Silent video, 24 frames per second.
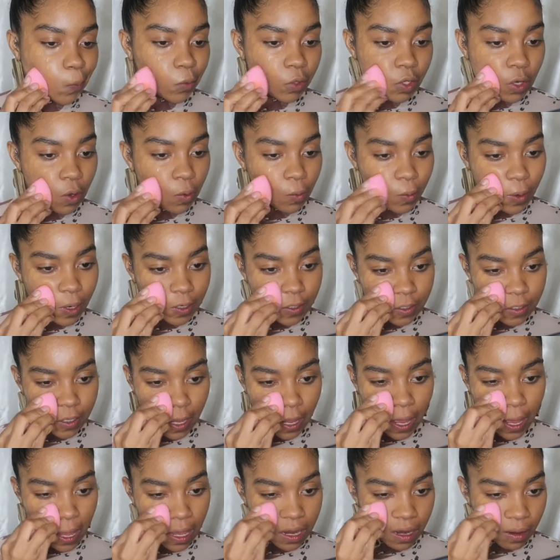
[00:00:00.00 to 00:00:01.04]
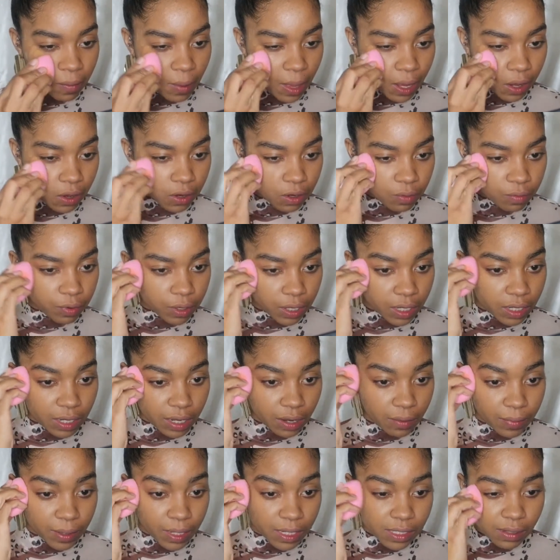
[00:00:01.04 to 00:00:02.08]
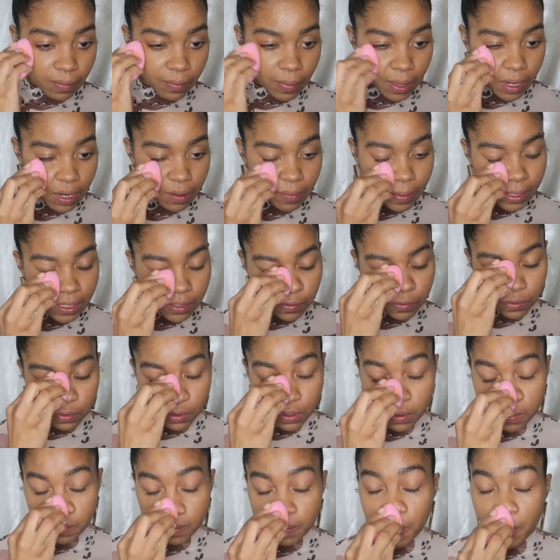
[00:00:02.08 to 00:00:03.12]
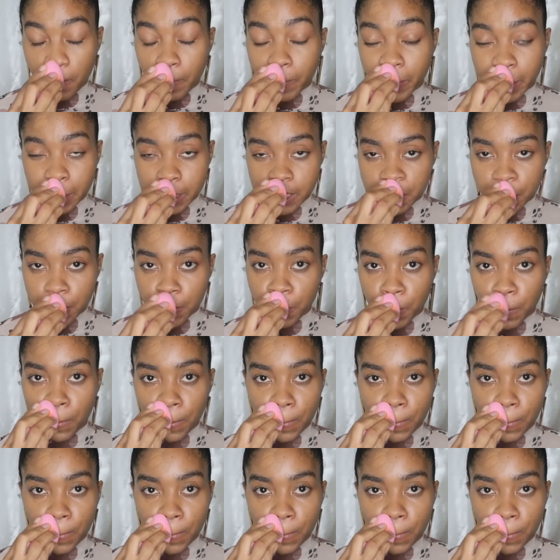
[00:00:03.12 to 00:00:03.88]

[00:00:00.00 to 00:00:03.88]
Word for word: don't watch that. And I'm not going to bring it down because I'm not about to ruin my shirt.